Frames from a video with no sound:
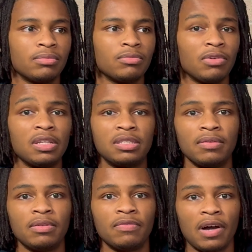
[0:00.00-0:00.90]

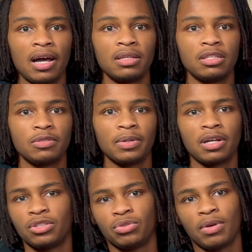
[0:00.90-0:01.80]
relatively violent is
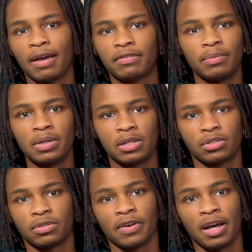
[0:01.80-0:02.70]
because you have to be to
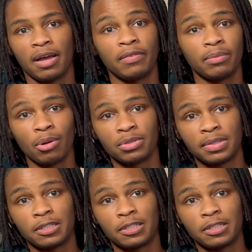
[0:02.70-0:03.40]
survive in most of the